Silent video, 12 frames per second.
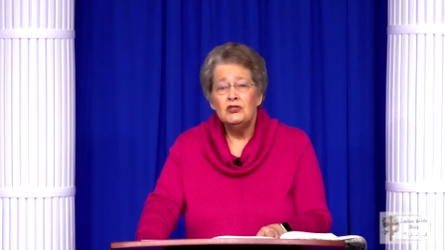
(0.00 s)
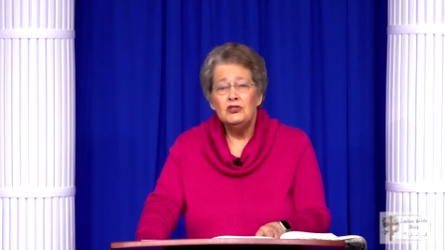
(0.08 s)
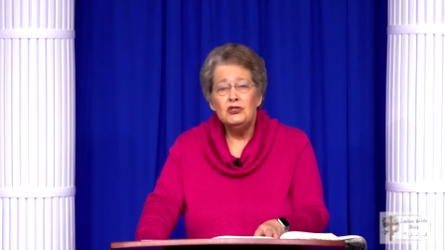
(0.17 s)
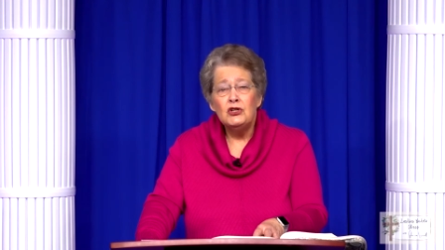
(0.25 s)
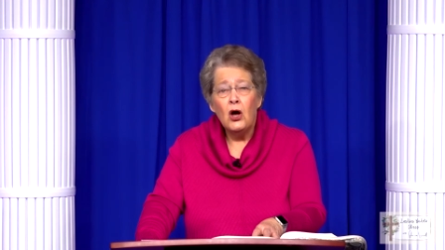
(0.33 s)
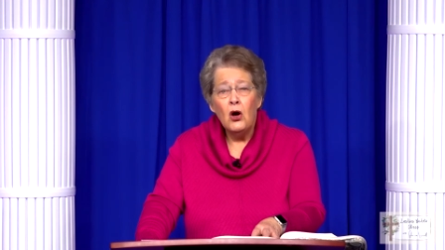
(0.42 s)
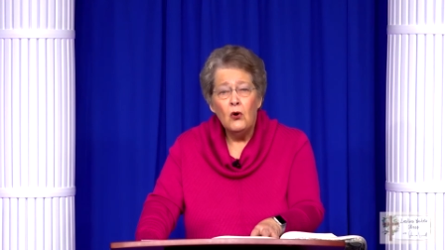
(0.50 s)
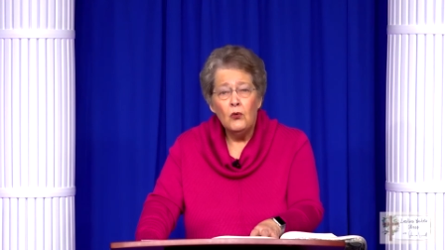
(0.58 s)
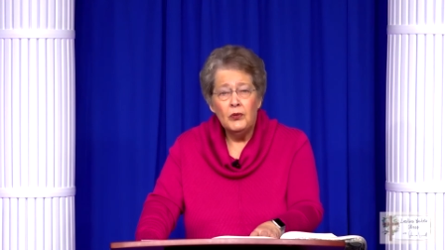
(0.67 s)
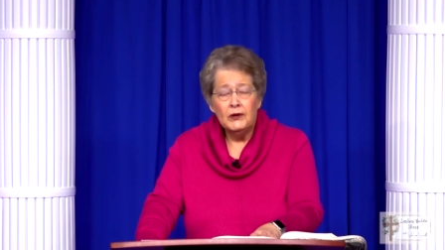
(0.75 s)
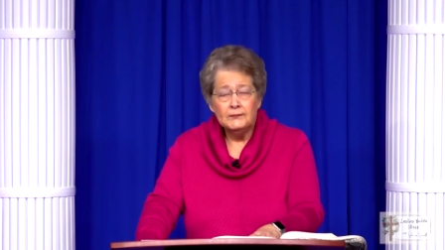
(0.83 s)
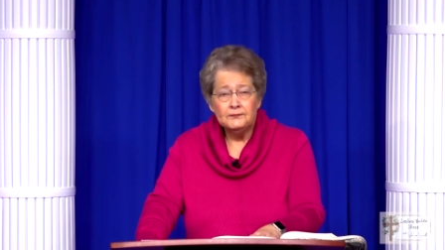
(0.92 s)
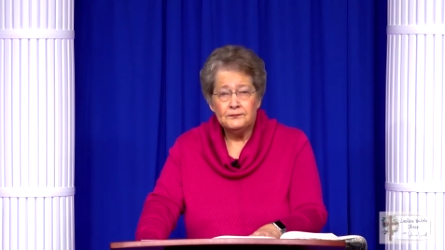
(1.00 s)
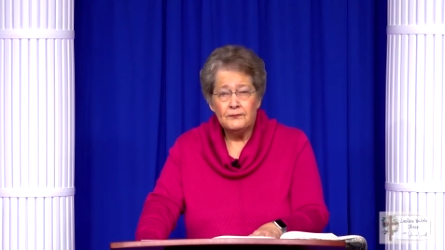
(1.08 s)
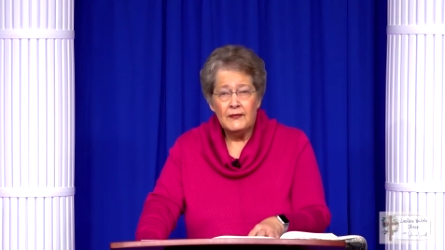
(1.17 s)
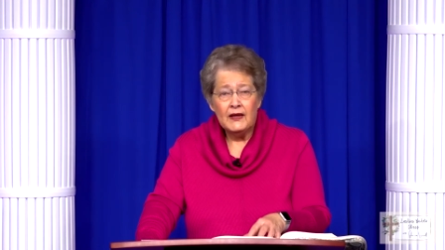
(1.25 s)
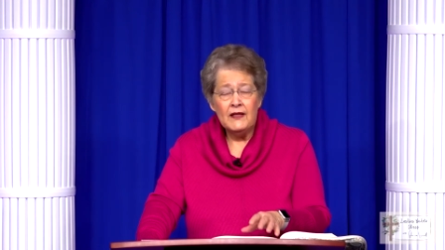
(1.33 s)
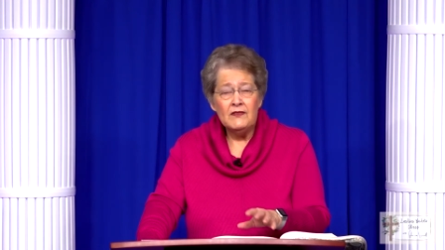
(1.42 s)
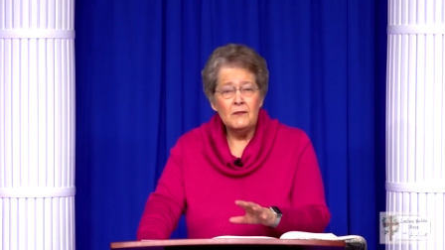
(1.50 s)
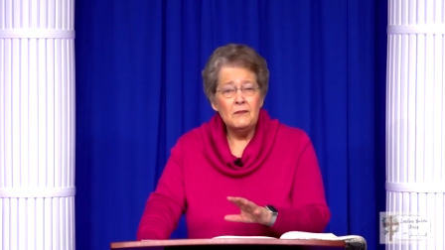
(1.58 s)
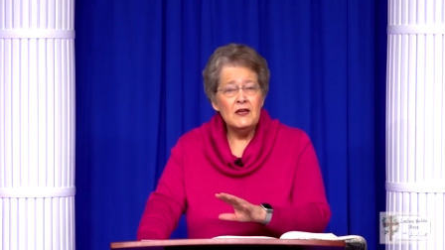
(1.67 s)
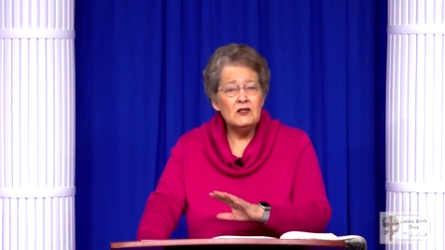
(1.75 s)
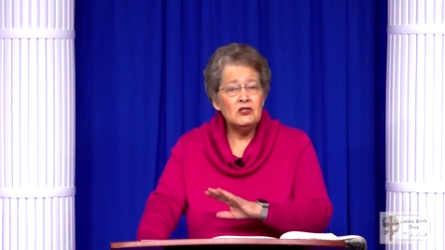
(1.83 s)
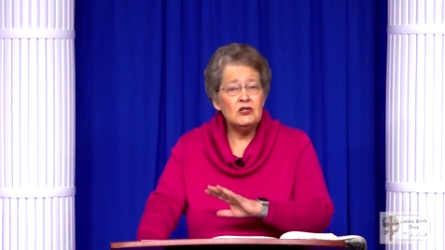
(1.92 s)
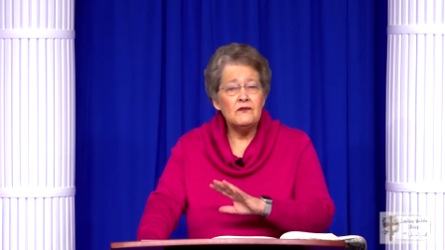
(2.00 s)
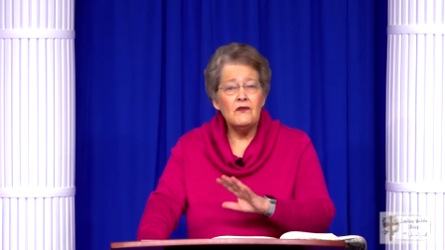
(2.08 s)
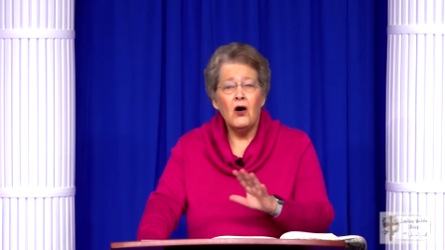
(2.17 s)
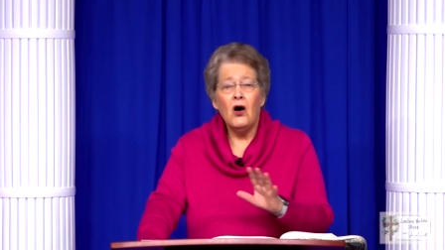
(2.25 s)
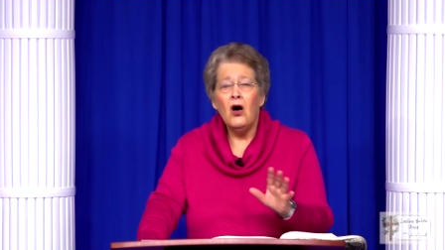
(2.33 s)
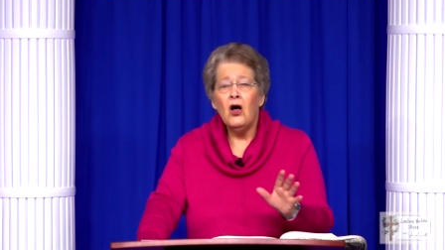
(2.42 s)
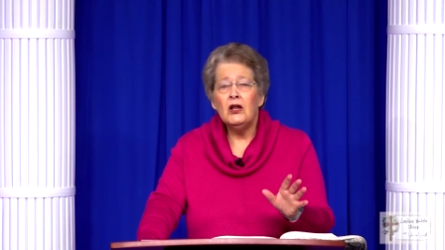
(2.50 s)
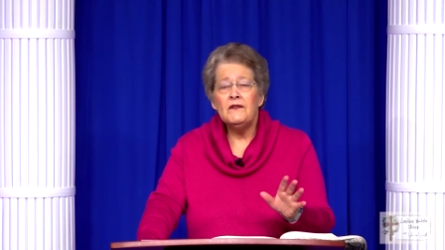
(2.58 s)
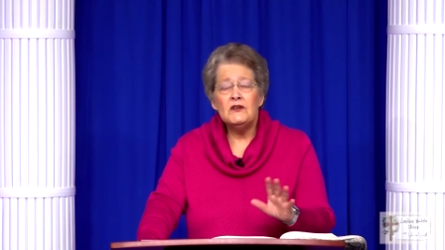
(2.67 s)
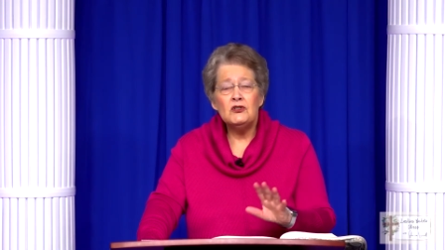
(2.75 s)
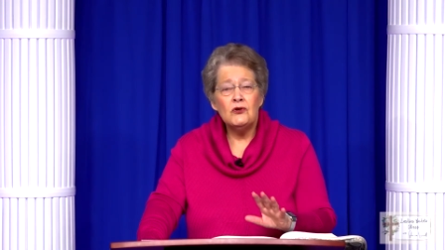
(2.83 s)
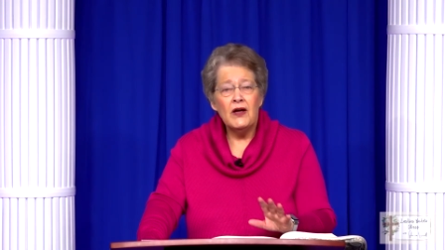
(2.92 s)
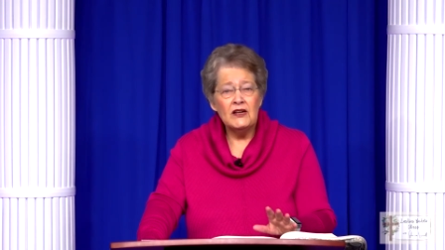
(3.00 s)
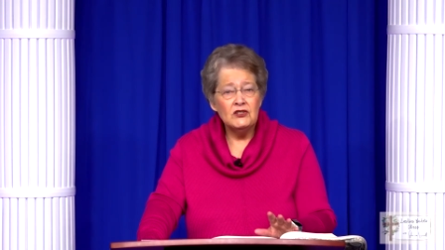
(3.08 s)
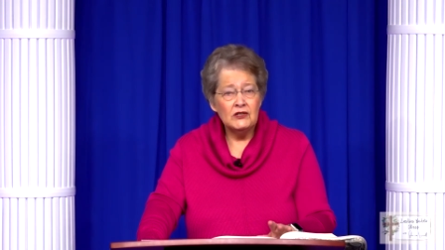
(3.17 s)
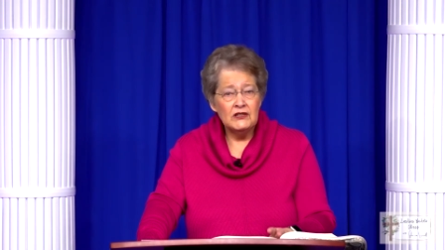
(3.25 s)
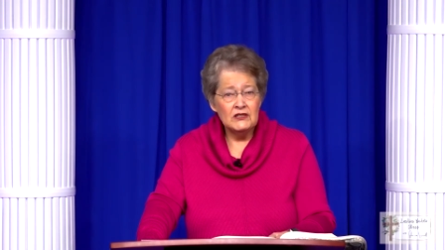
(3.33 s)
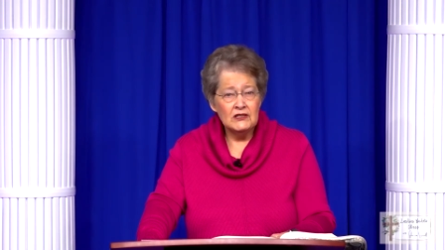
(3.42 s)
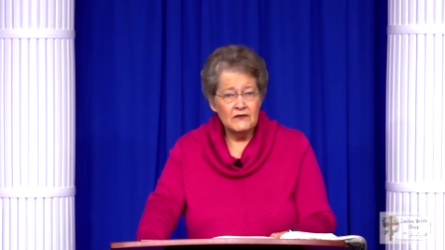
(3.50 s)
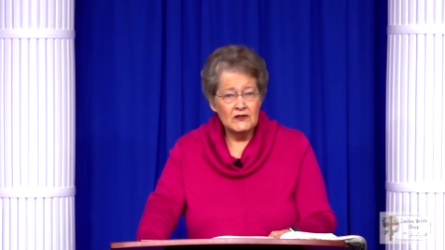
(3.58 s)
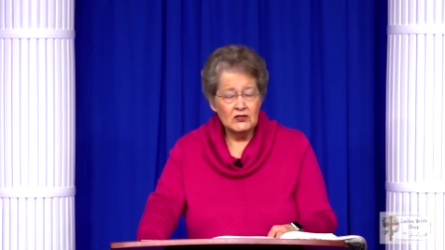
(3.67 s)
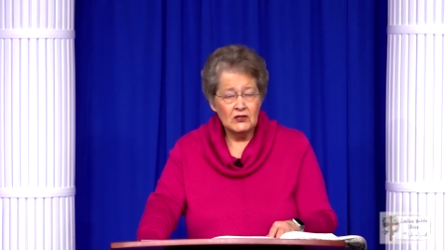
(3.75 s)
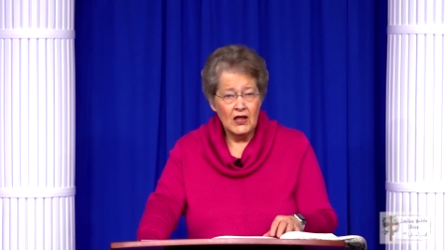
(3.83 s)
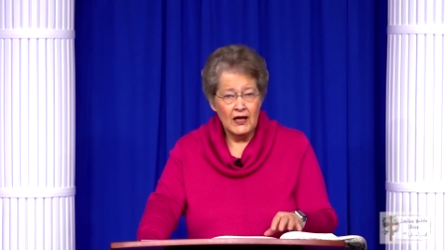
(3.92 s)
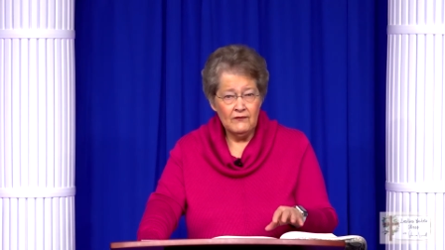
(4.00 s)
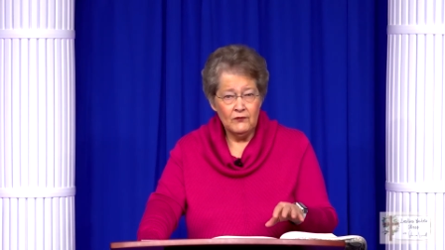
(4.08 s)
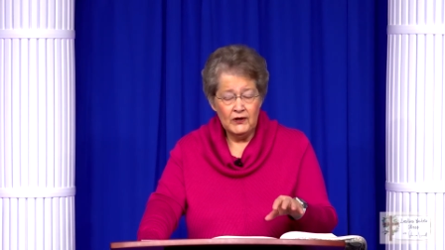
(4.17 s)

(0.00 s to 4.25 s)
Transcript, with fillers: Job, in the midst of all of the tragedies of his life,